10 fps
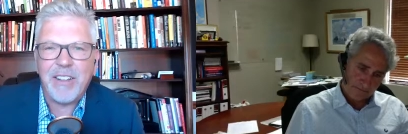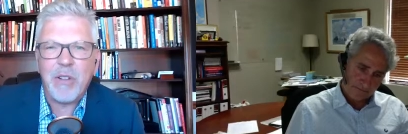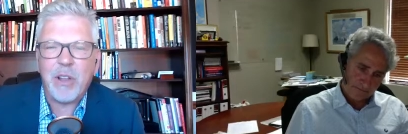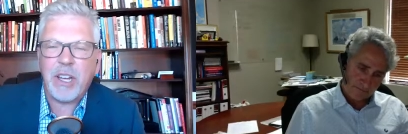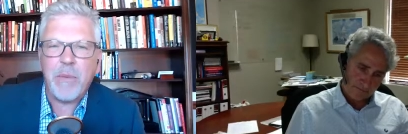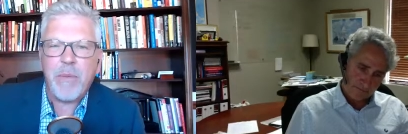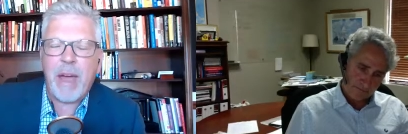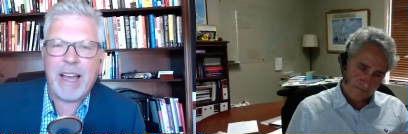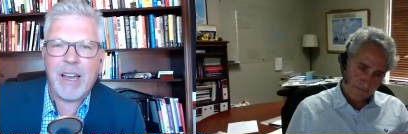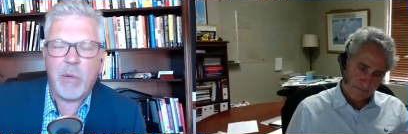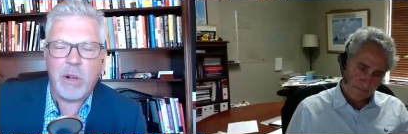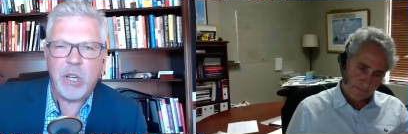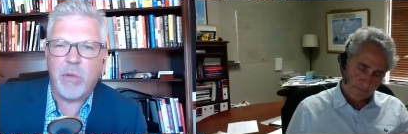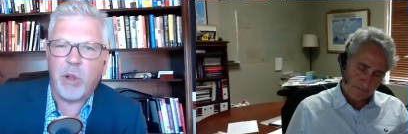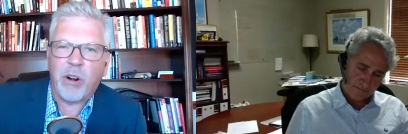Speaker 1: looking back on what
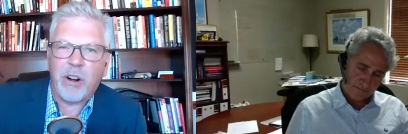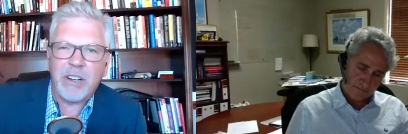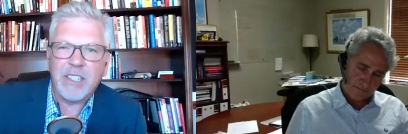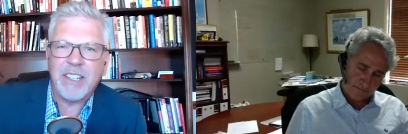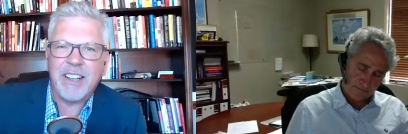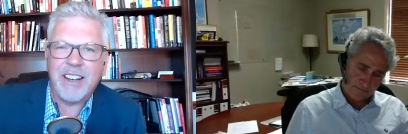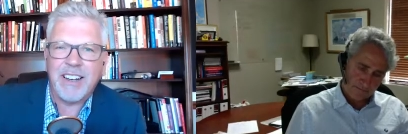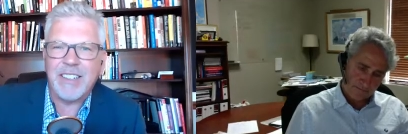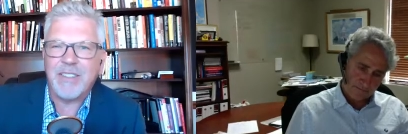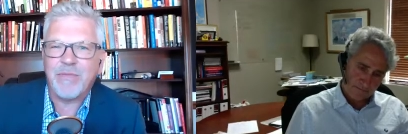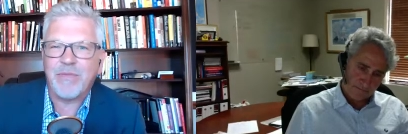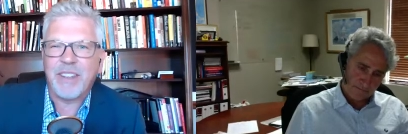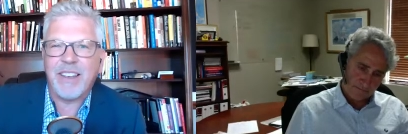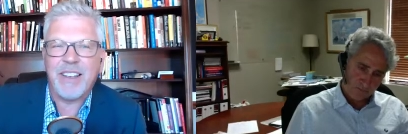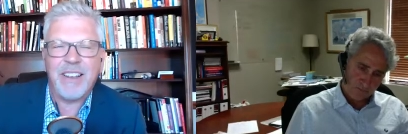you've learned uh,
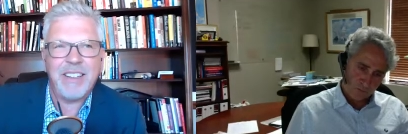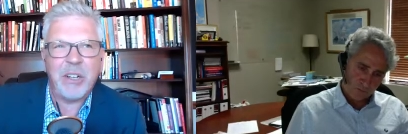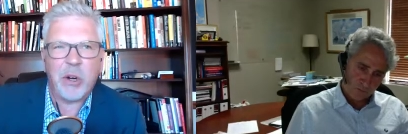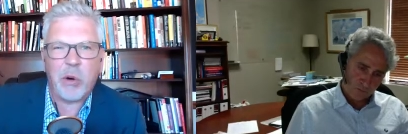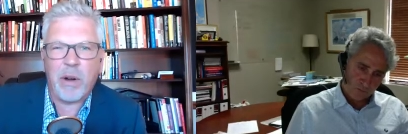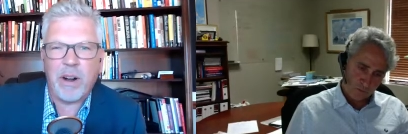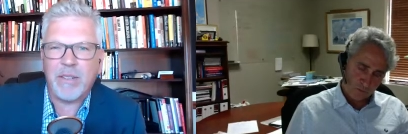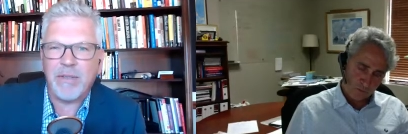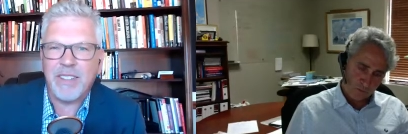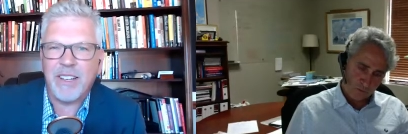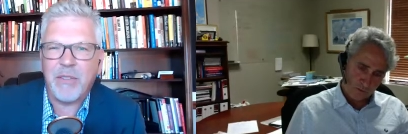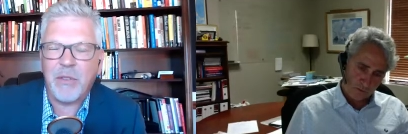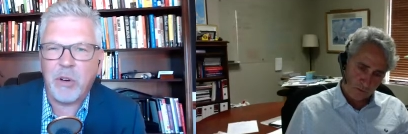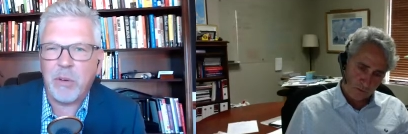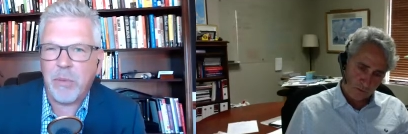in your career, if
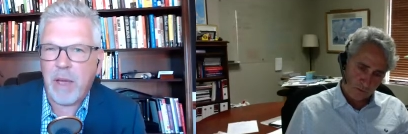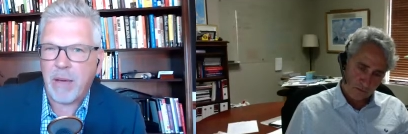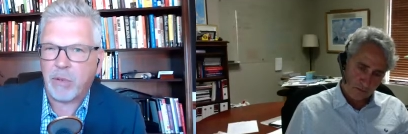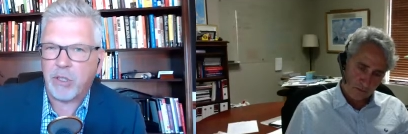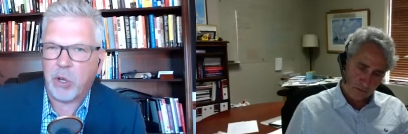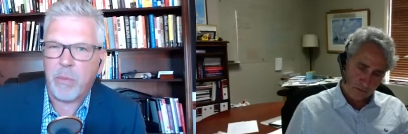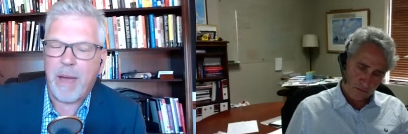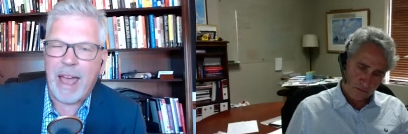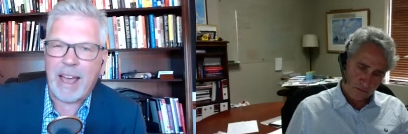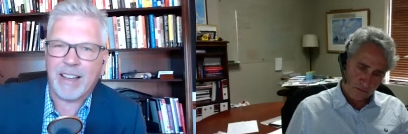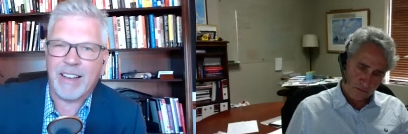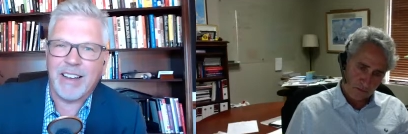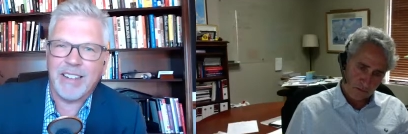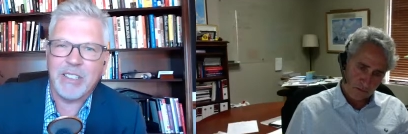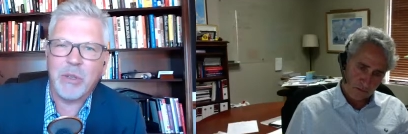you're able to go back
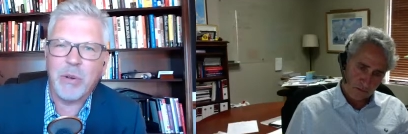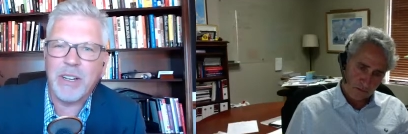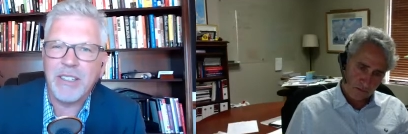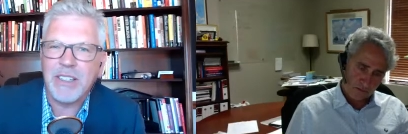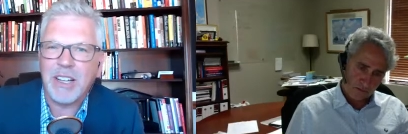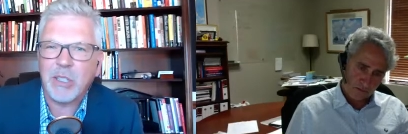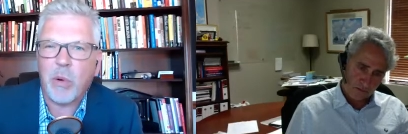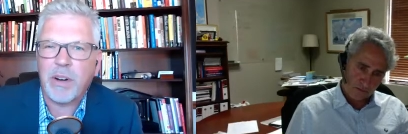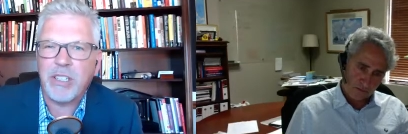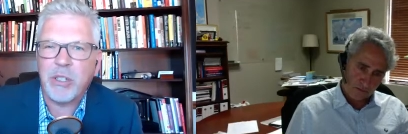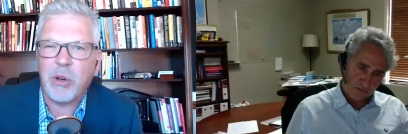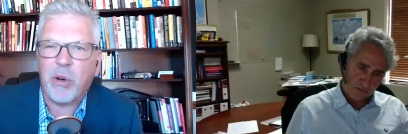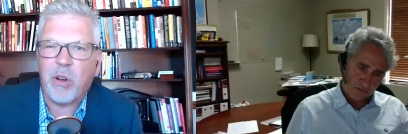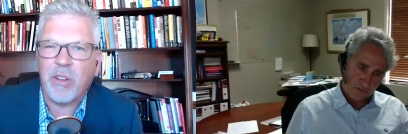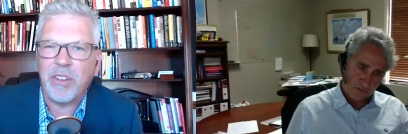uh, to a 22
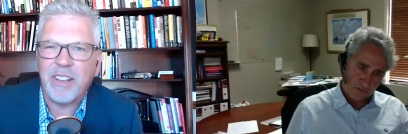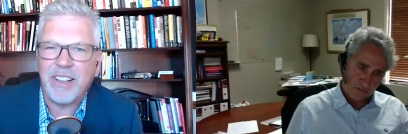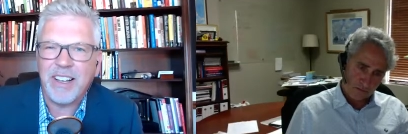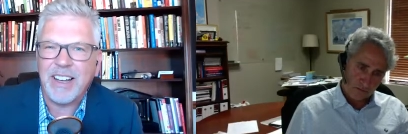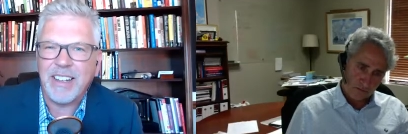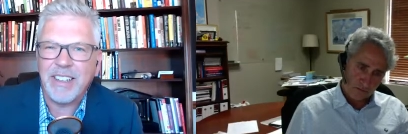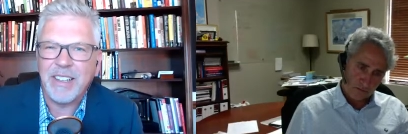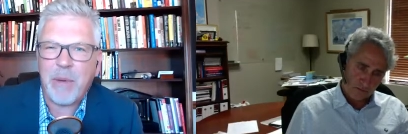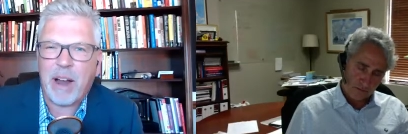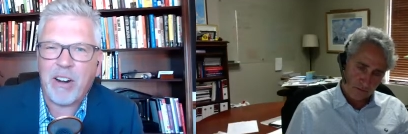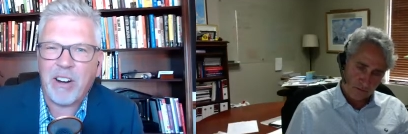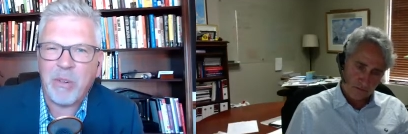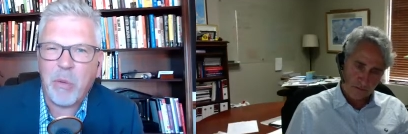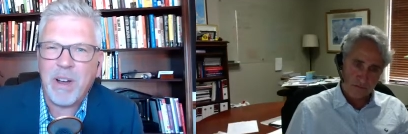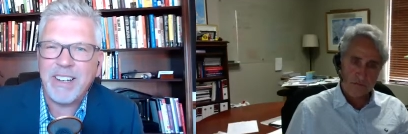year old Byron,
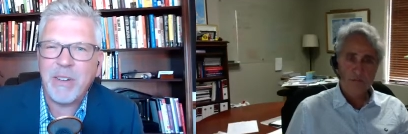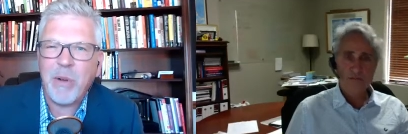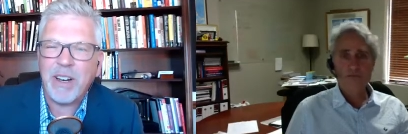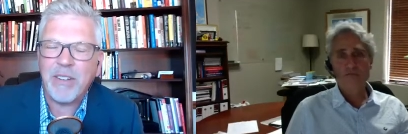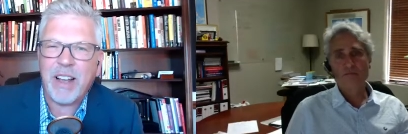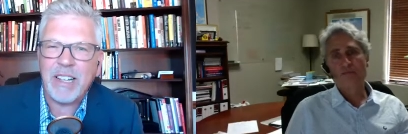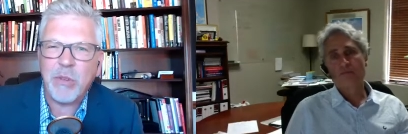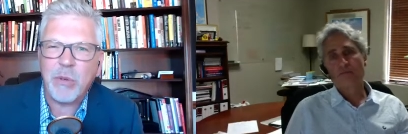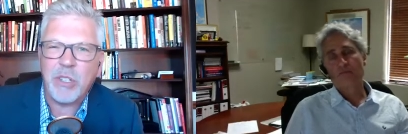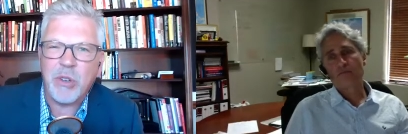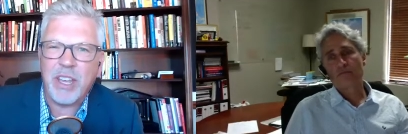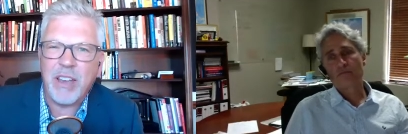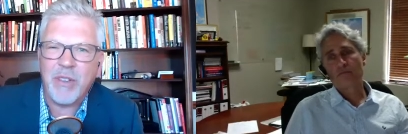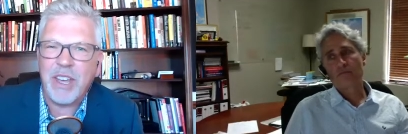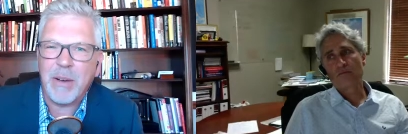what what advice would you
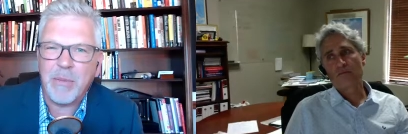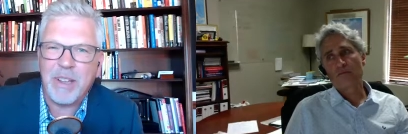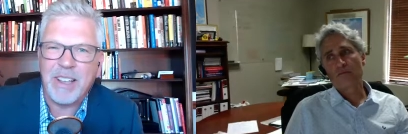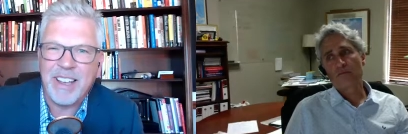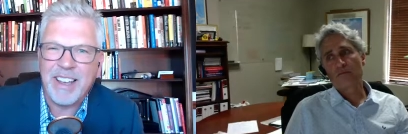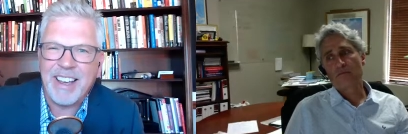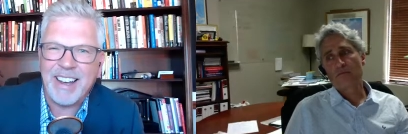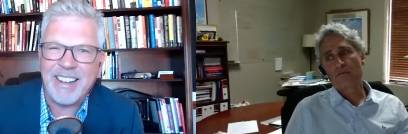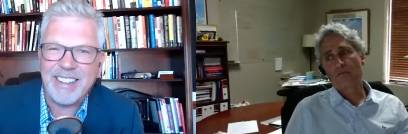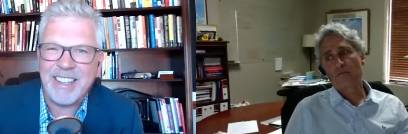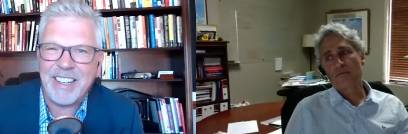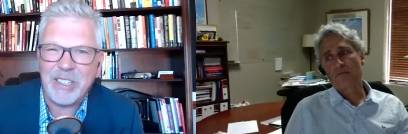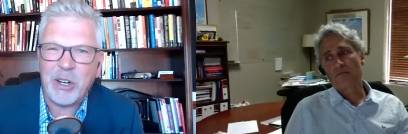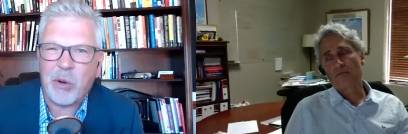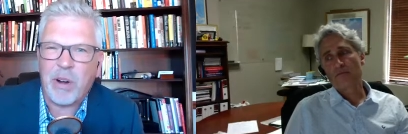give him in
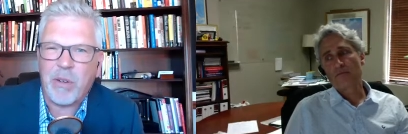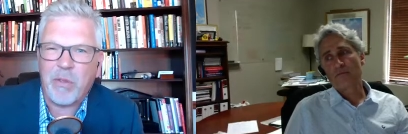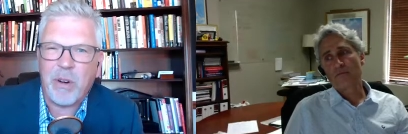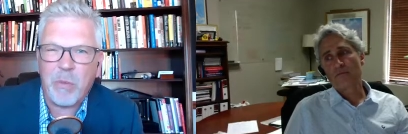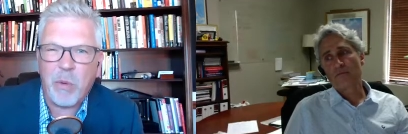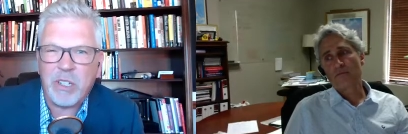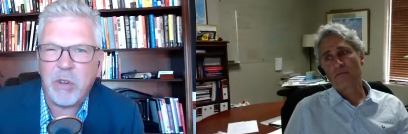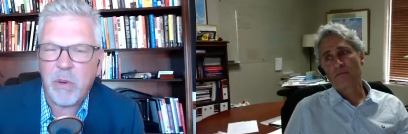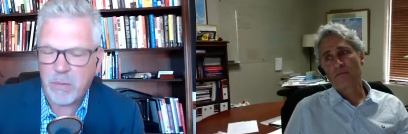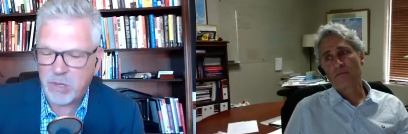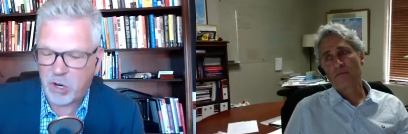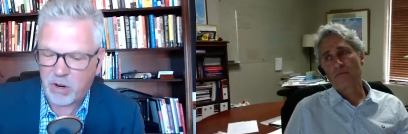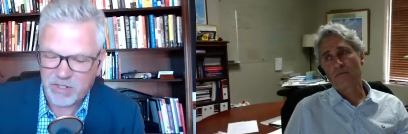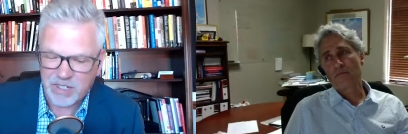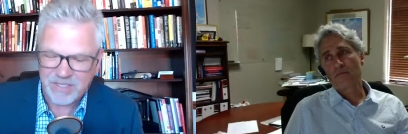your career from what you've observed?